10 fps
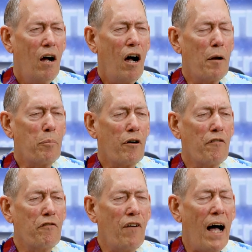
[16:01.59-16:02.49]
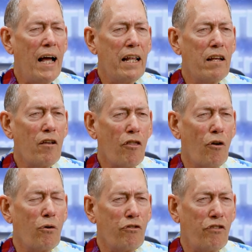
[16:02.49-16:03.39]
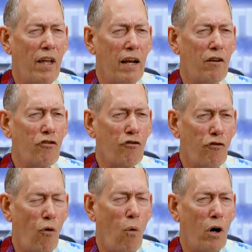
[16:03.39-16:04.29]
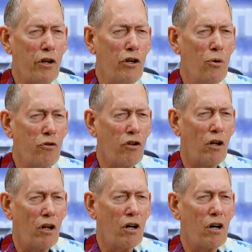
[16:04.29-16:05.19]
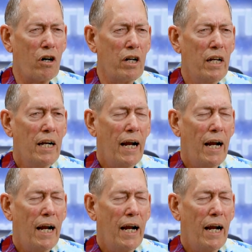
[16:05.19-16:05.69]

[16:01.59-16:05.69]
on providing those things for you to learn.